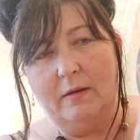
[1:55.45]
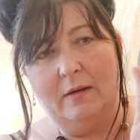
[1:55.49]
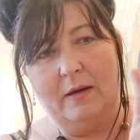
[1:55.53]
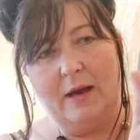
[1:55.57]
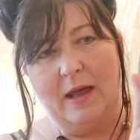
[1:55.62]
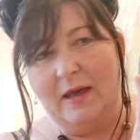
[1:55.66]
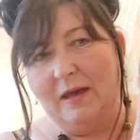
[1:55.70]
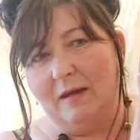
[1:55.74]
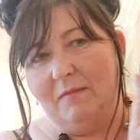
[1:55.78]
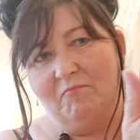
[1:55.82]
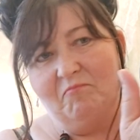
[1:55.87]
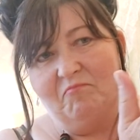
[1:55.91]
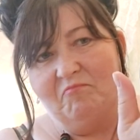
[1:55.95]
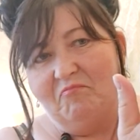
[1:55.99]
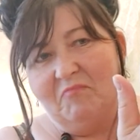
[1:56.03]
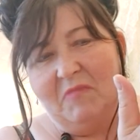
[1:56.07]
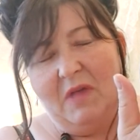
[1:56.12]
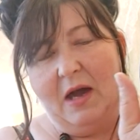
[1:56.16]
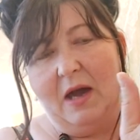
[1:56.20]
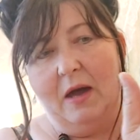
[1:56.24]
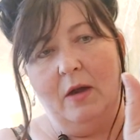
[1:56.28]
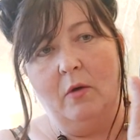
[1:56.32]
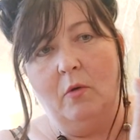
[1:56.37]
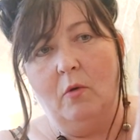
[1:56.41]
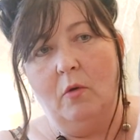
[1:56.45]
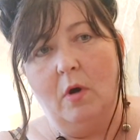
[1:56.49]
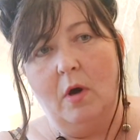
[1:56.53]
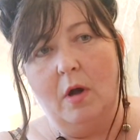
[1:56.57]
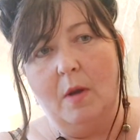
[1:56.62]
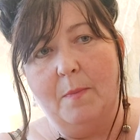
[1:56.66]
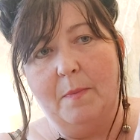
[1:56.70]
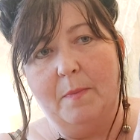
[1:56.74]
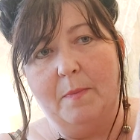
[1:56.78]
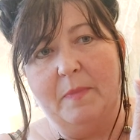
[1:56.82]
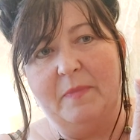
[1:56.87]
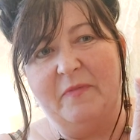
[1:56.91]
like I know,
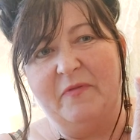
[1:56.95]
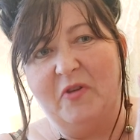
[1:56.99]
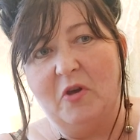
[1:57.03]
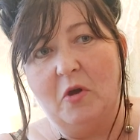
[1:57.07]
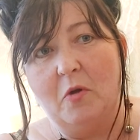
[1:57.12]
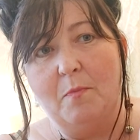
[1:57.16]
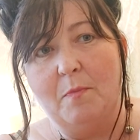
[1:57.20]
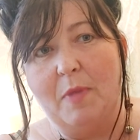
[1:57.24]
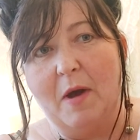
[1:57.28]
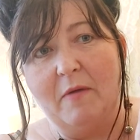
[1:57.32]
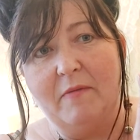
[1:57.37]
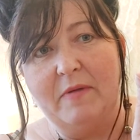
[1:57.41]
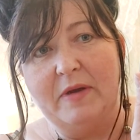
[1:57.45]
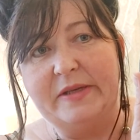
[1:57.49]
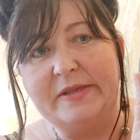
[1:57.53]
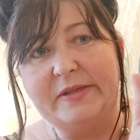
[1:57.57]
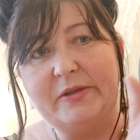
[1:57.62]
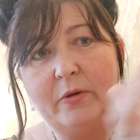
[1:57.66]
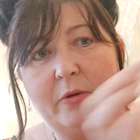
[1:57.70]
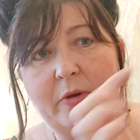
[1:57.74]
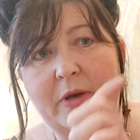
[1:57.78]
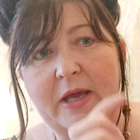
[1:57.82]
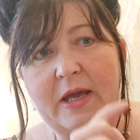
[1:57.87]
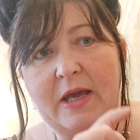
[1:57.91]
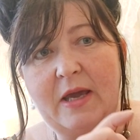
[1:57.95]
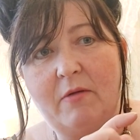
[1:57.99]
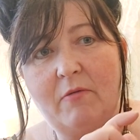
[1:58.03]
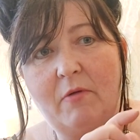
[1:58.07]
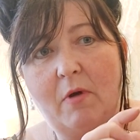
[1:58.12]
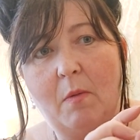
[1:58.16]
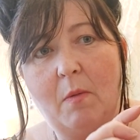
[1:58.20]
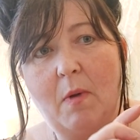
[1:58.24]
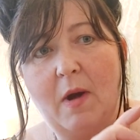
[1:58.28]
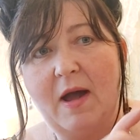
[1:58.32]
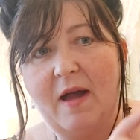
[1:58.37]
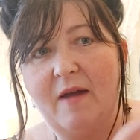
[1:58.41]
a few berries on here
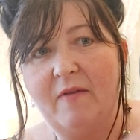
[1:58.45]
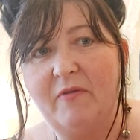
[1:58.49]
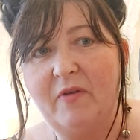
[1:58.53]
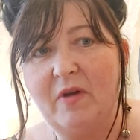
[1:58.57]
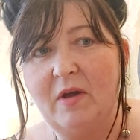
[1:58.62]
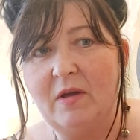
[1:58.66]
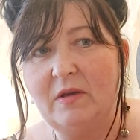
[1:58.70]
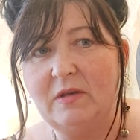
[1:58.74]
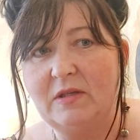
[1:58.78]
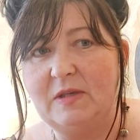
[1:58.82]
or whatever,